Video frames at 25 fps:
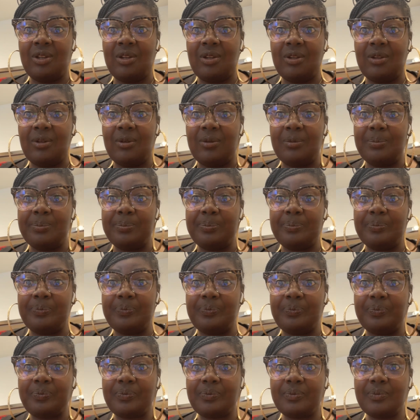
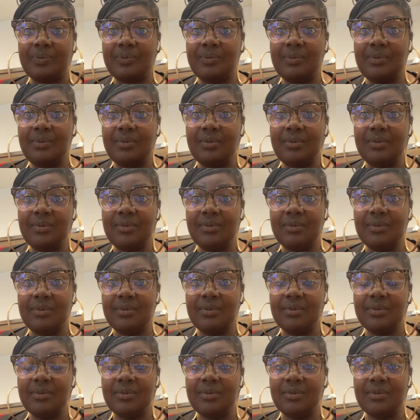
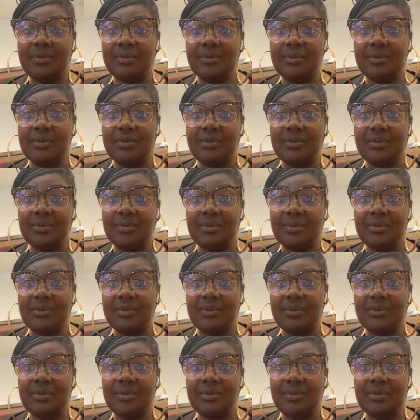Nothing is said.